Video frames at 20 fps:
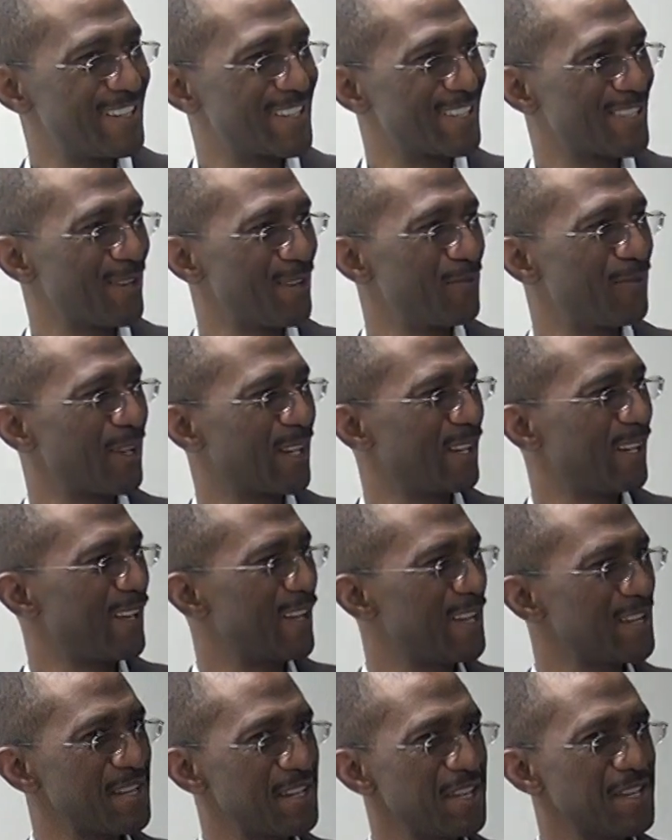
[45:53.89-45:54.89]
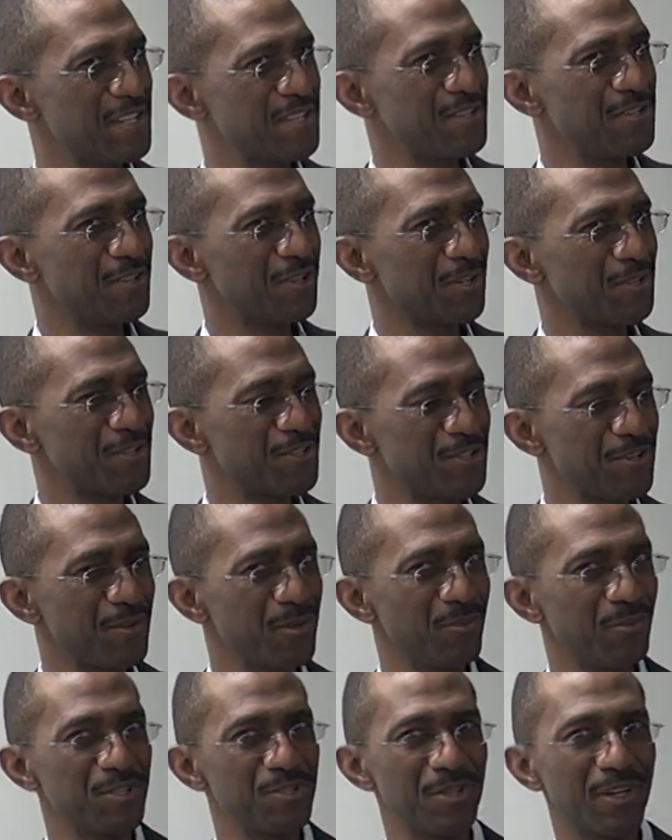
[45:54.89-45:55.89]
So if a client is not
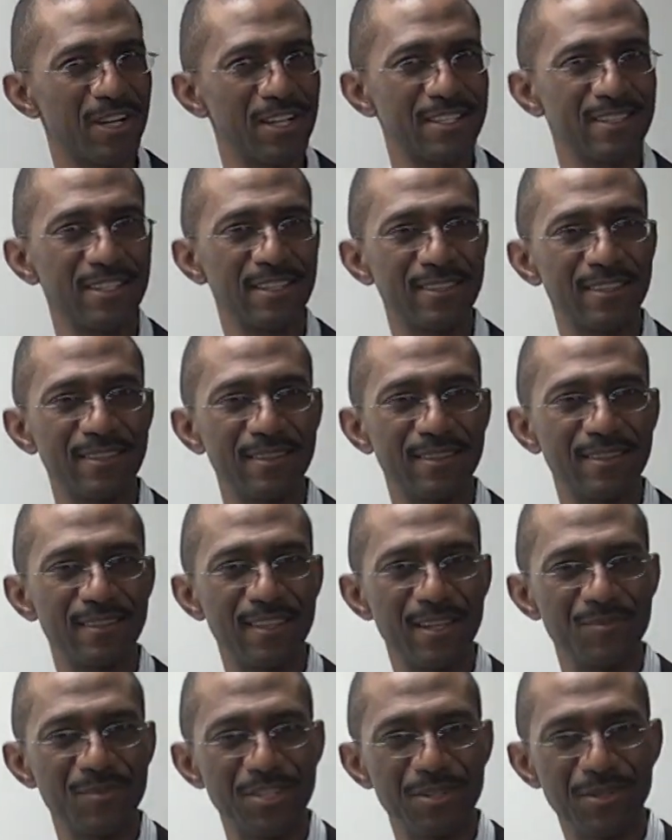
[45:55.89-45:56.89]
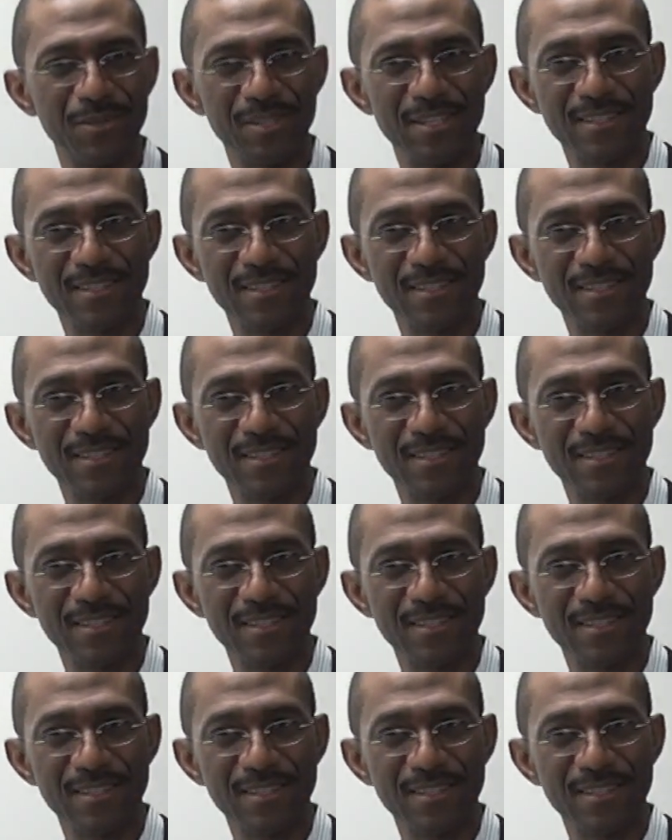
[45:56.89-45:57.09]
doing what you're asking them to do,